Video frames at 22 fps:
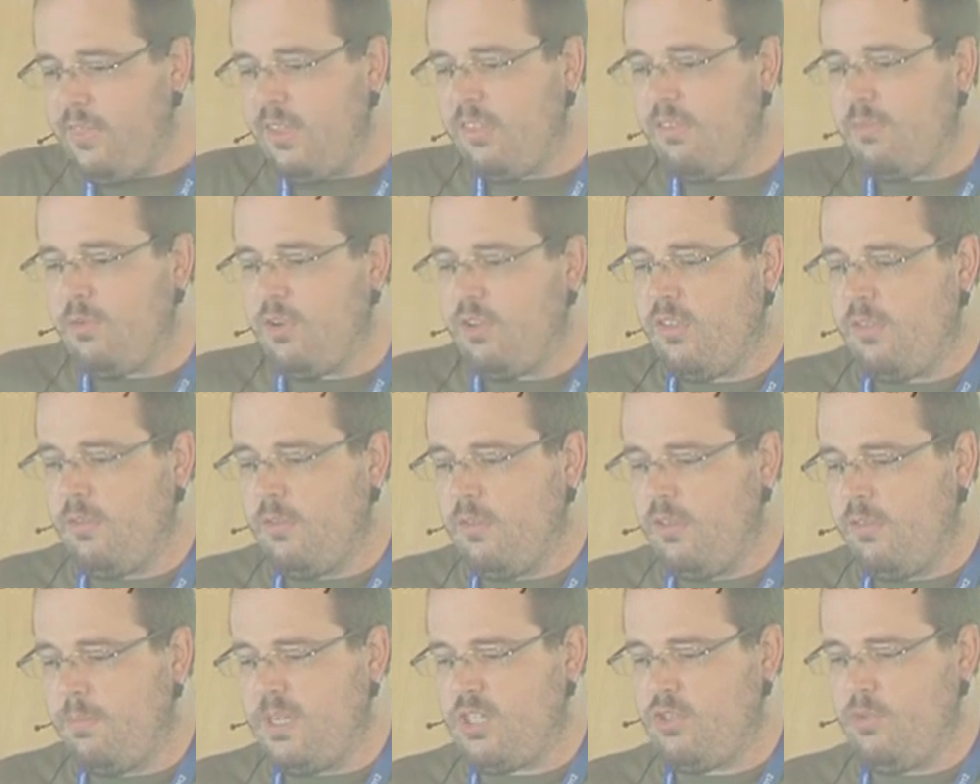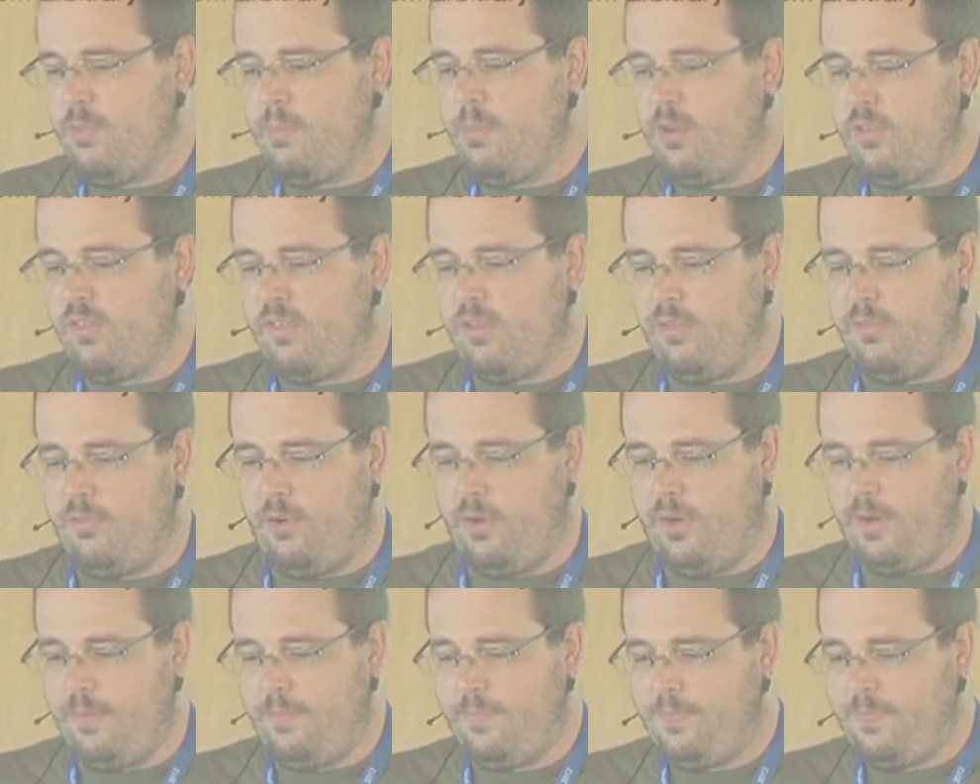That's what special remotes are
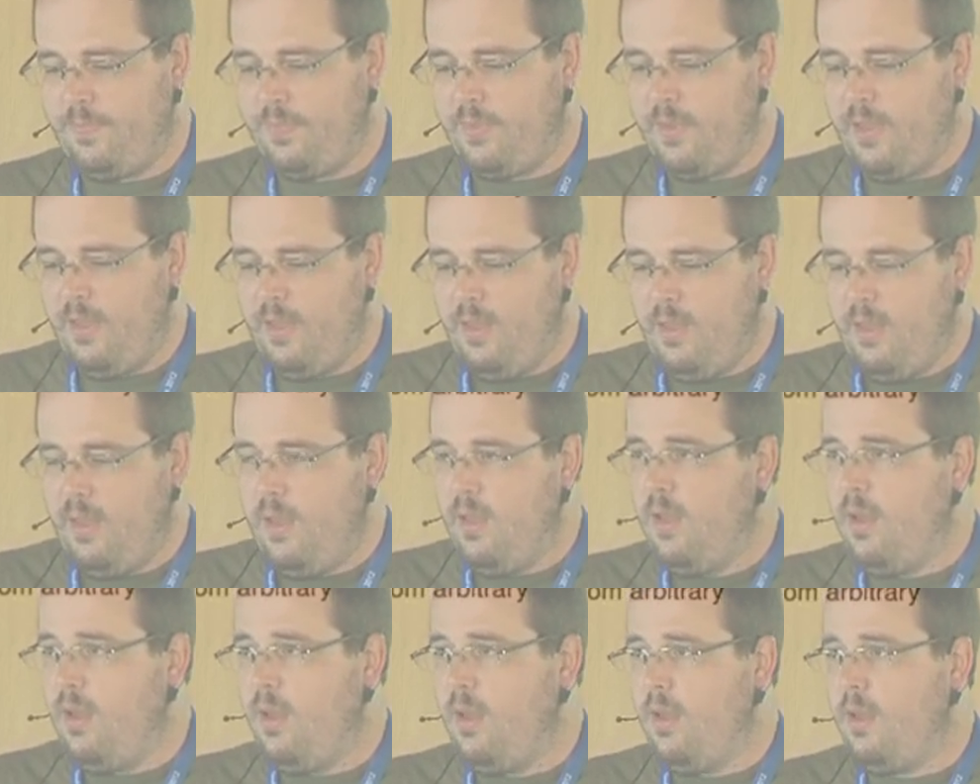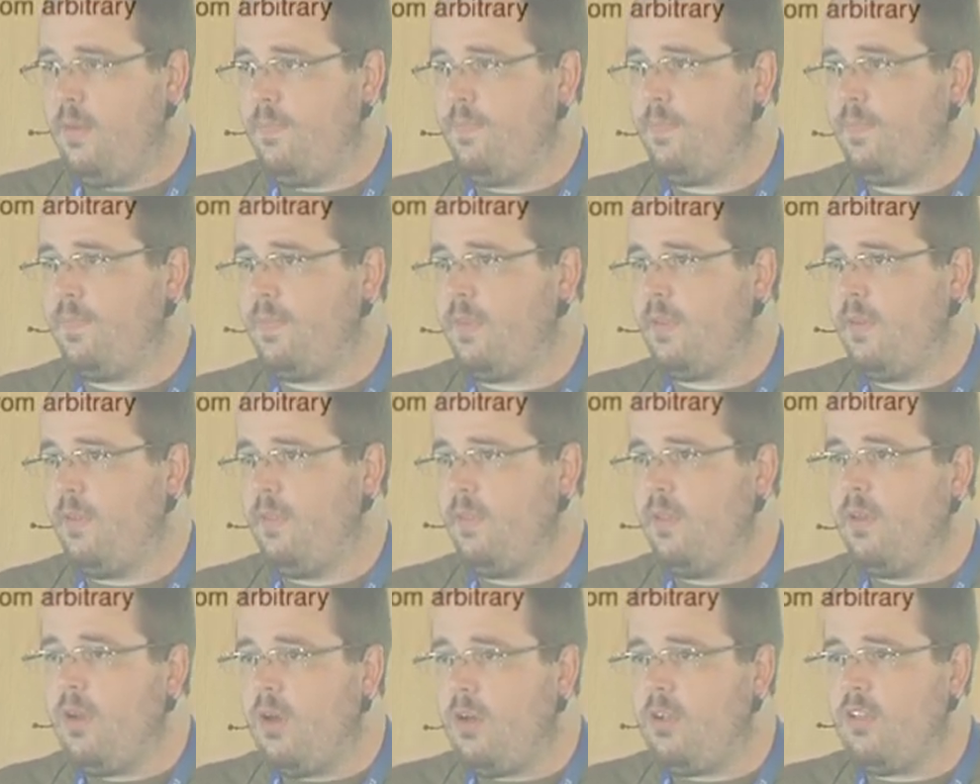for. Um,
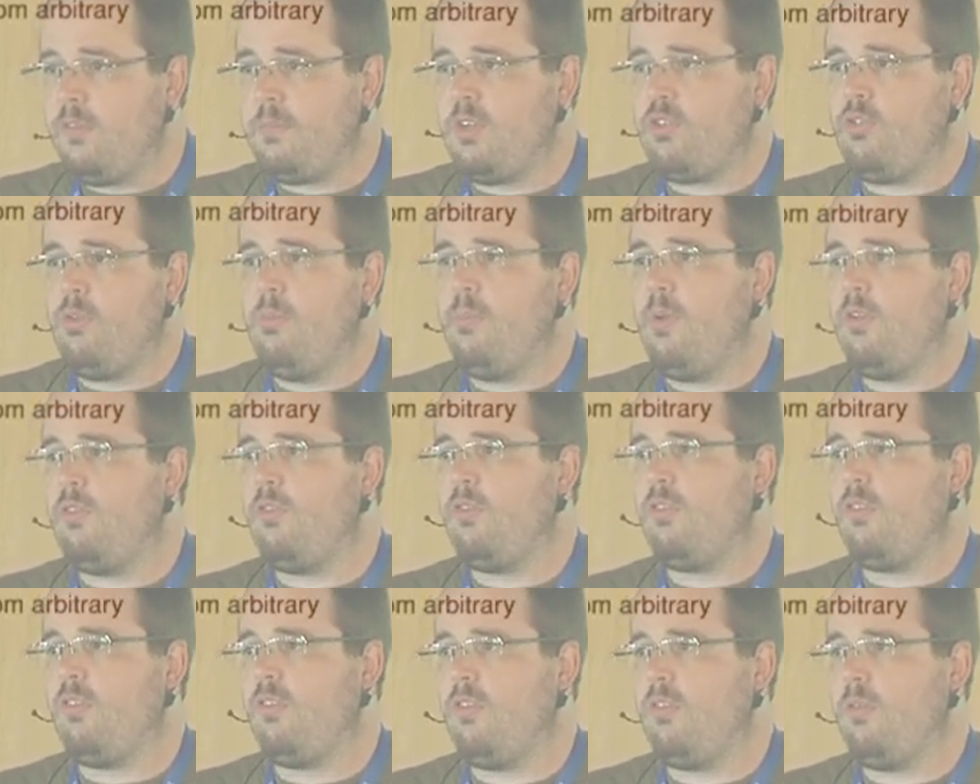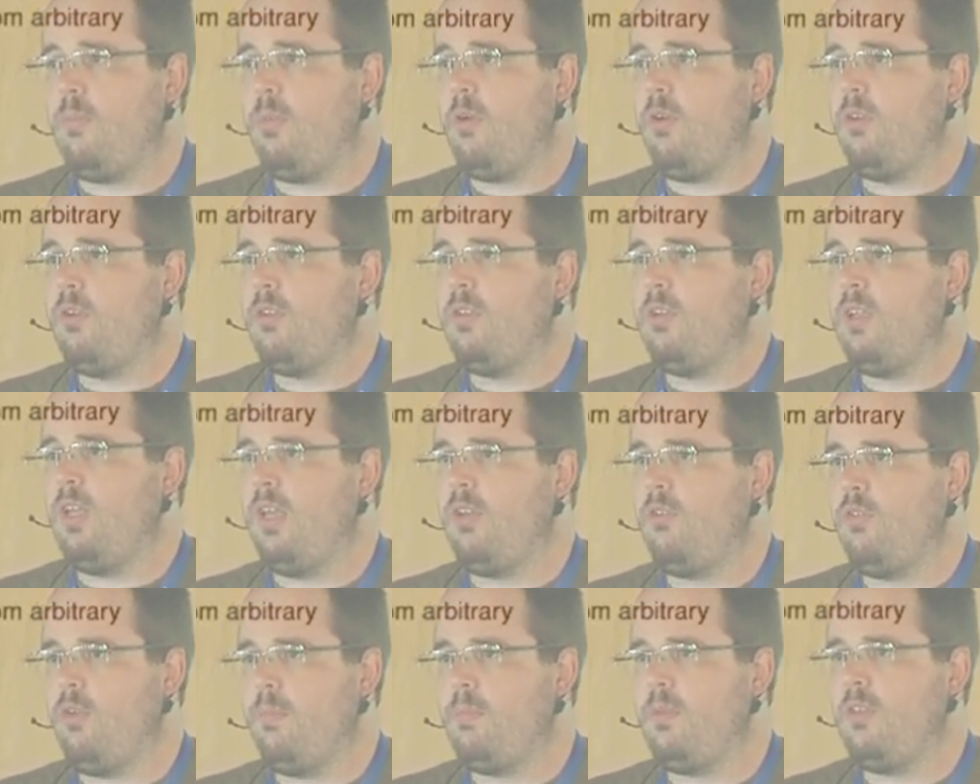all special remotes support
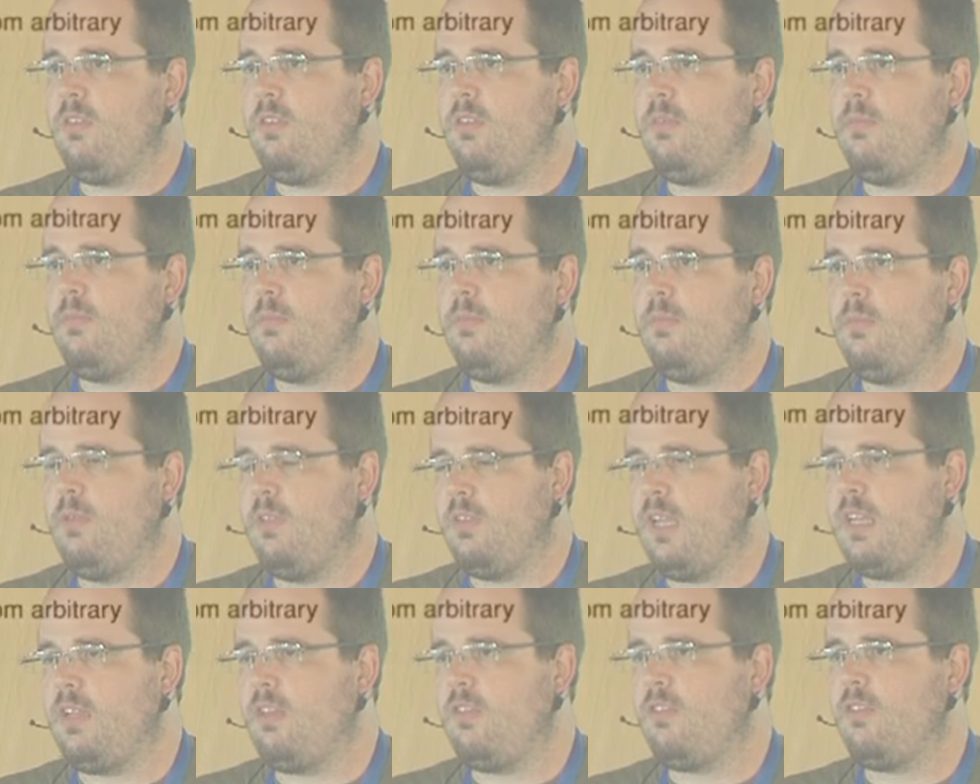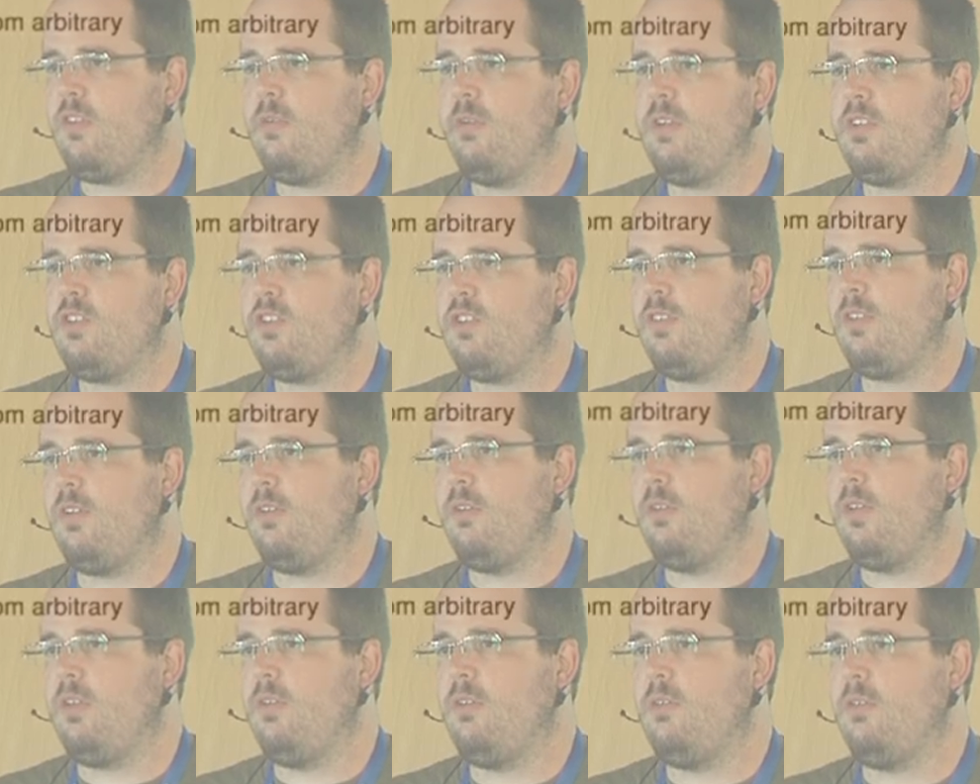encrypted data storage. So
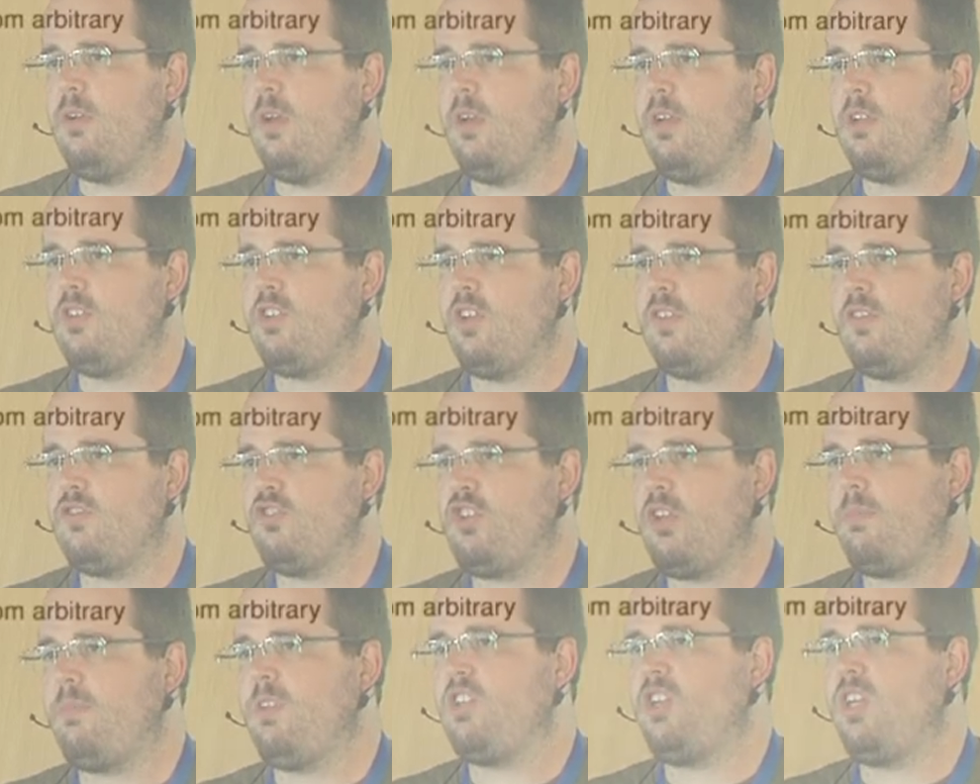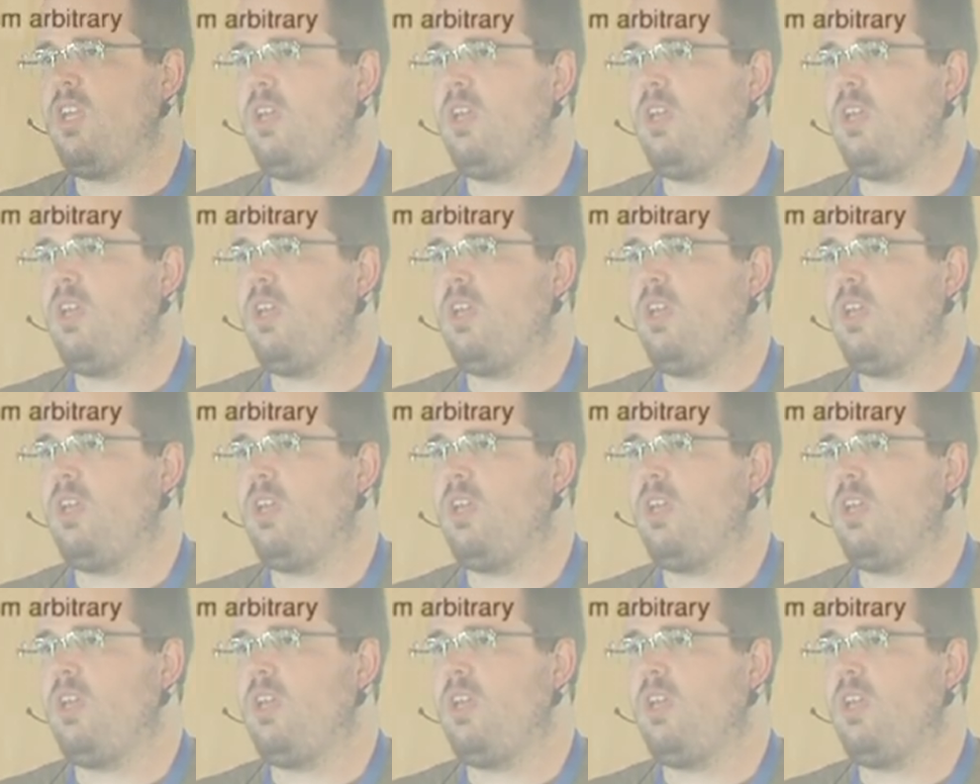you uh, just GPG